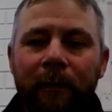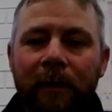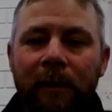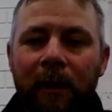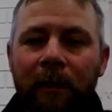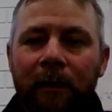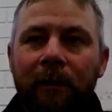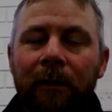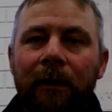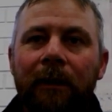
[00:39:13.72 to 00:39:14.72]

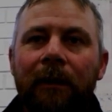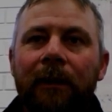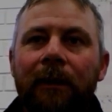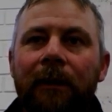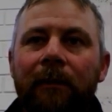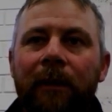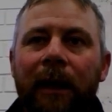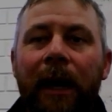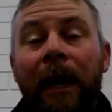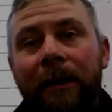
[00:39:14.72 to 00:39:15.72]
So, but
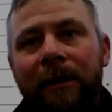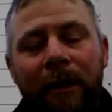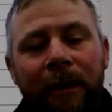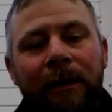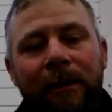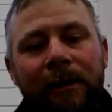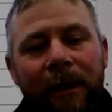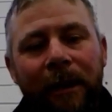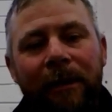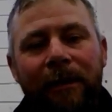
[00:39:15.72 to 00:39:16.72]
the hardest thing is
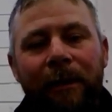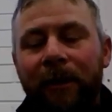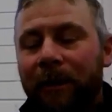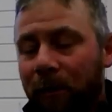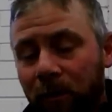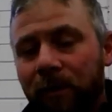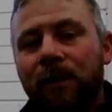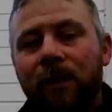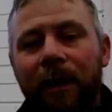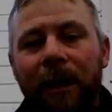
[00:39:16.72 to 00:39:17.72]
saying to someone, this horse
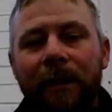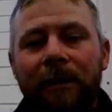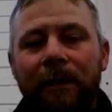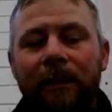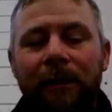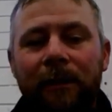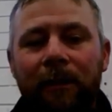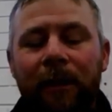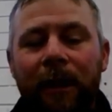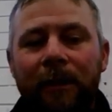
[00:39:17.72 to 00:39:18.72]
is not lazy. It's
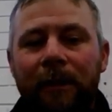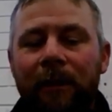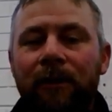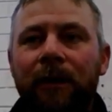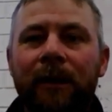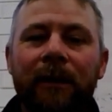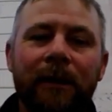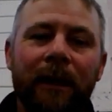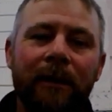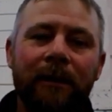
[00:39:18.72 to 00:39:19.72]
not lazy. Don't treat it
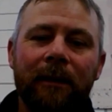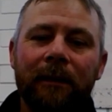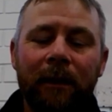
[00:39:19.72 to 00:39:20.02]
as lazy.